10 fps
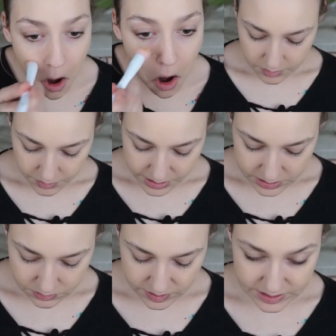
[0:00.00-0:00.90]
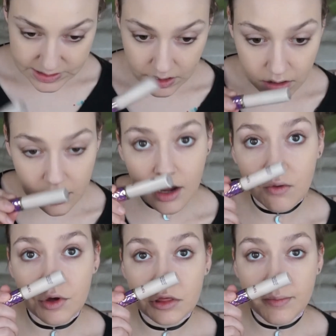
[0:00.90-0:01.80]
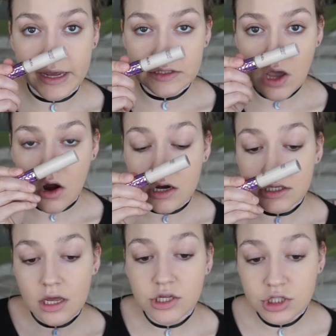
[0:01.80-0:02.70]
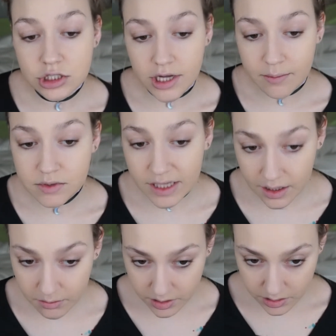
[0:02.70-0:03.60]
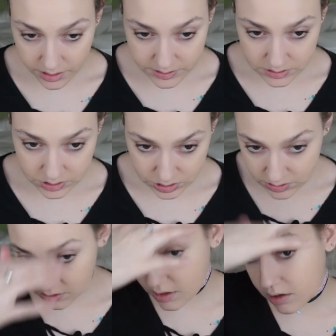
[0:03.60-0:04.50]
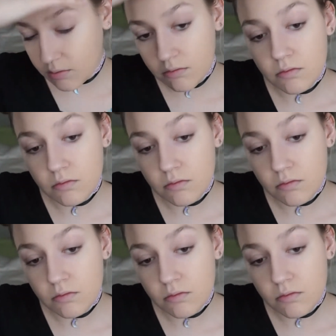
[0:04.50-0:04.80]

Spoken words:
I'm going to conceal now with my Tarte Shape Tape, and this is just gonna help